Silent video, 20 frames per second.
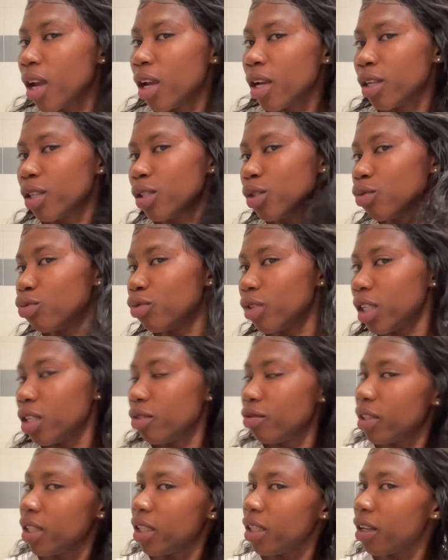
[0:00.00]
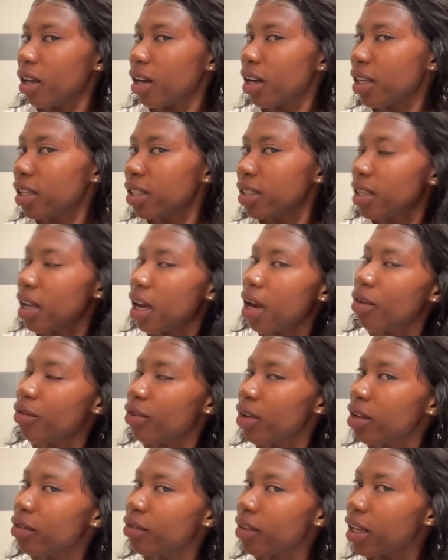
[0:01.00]
is really nice. I
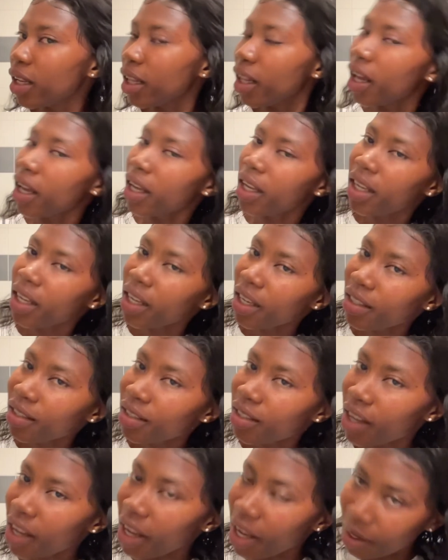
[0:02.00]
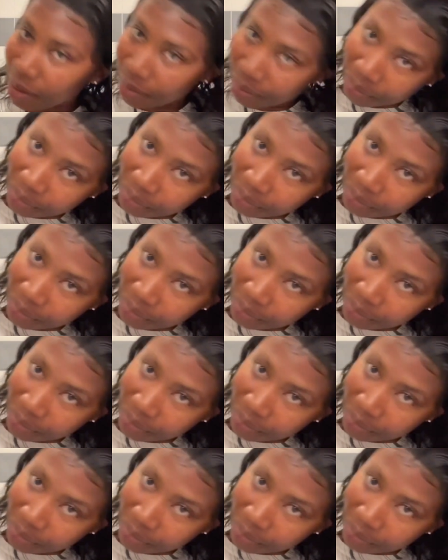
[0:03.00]
really like it. So yeah,